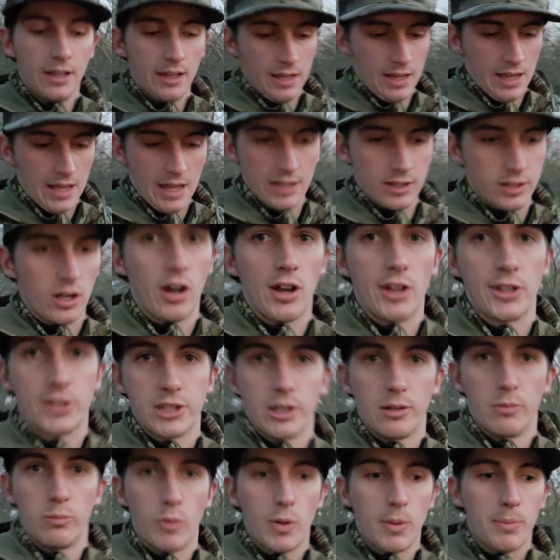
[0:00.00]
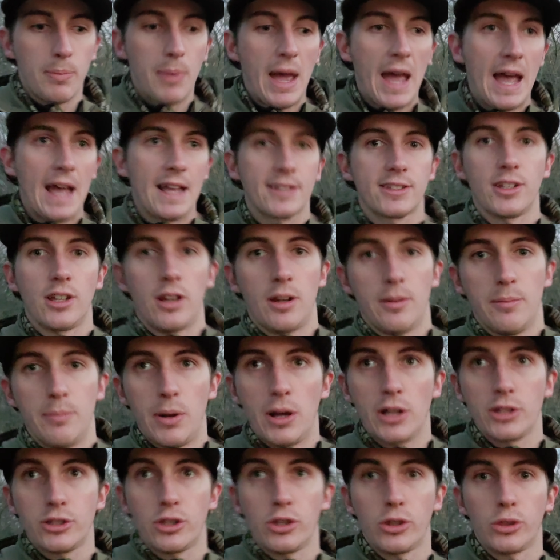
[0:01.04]
it's awesome. We passed on a
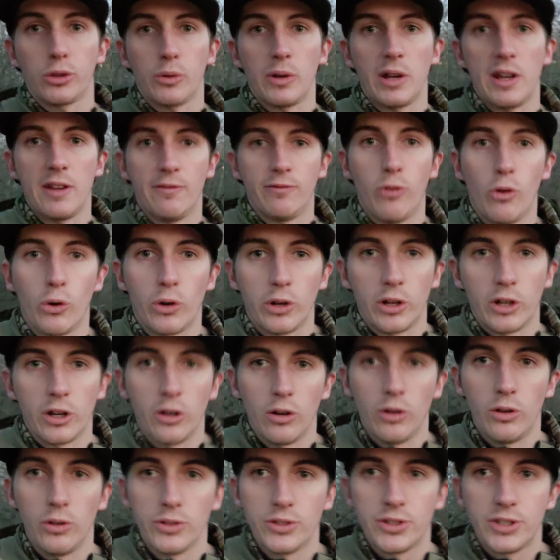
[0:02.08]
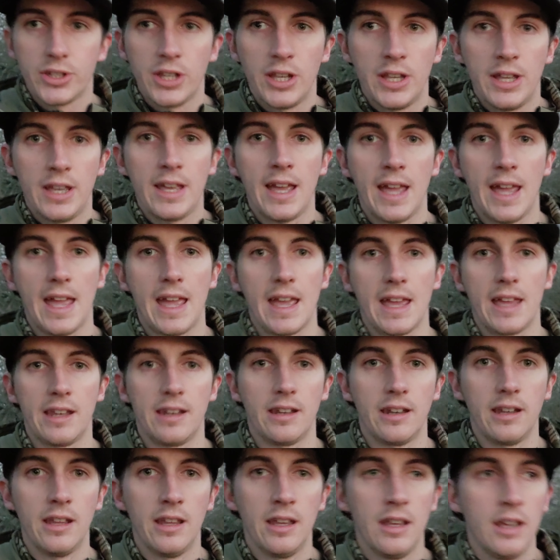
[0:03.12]
bunch of three and four year olds and
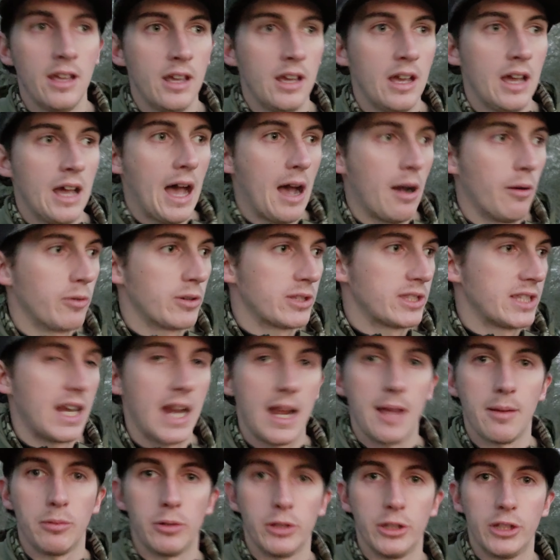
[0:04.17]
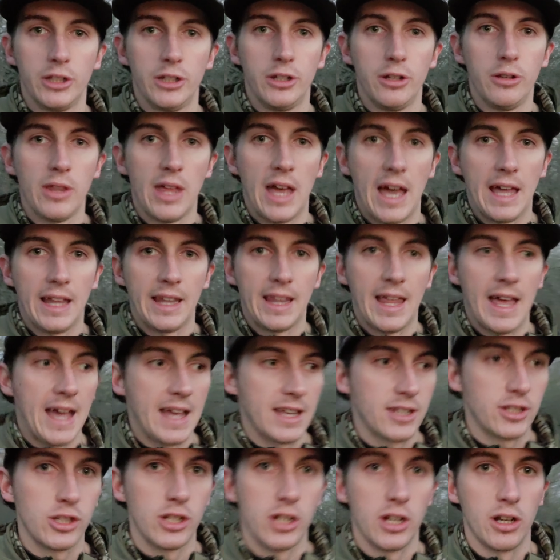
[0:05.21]
I wasn't able to do that
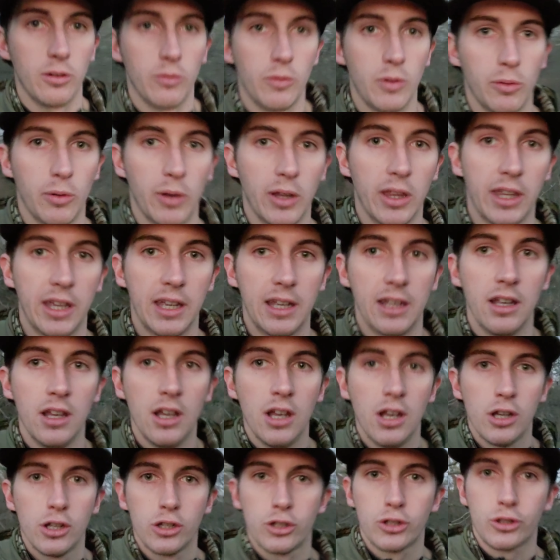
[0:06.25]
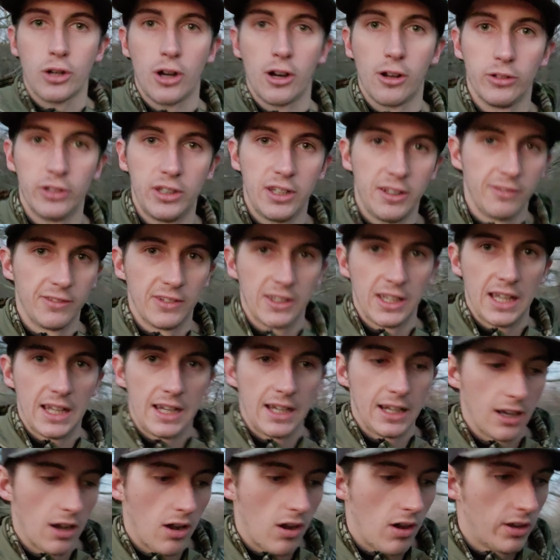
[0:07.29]
last year. We really struggled even
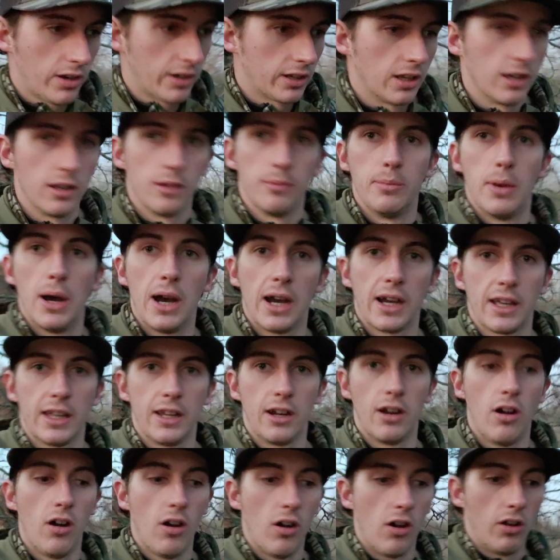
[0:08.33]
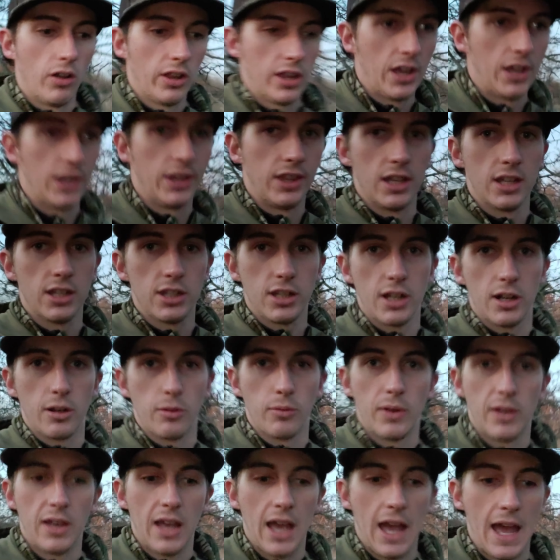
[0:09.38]
getting on a good buck at all. And this year
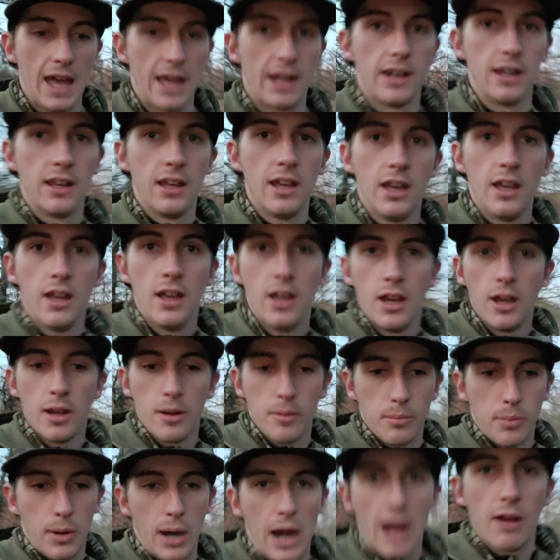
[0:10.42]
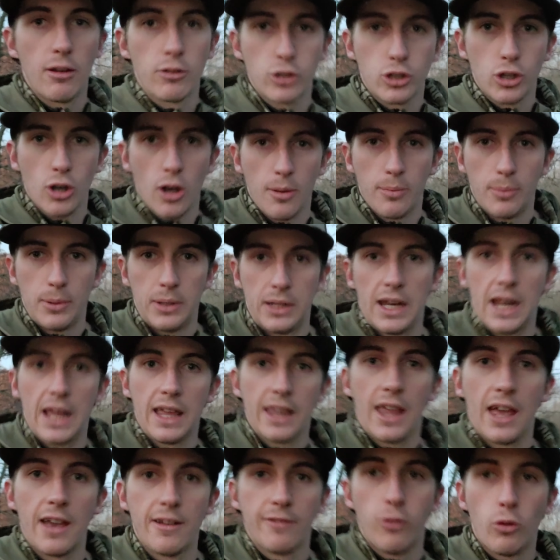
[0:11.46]
we had Brow show up in
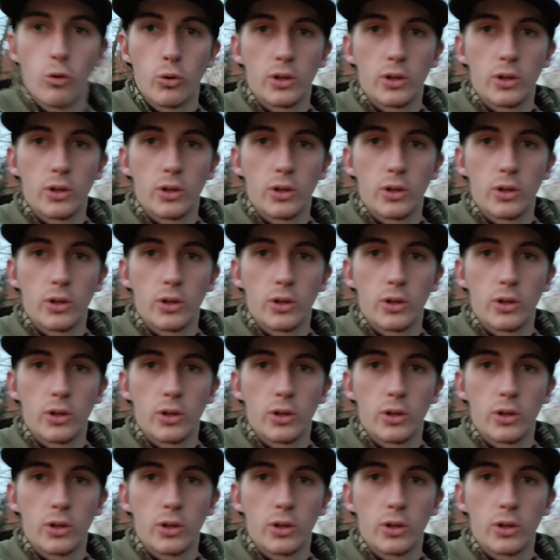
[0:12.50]
daylight four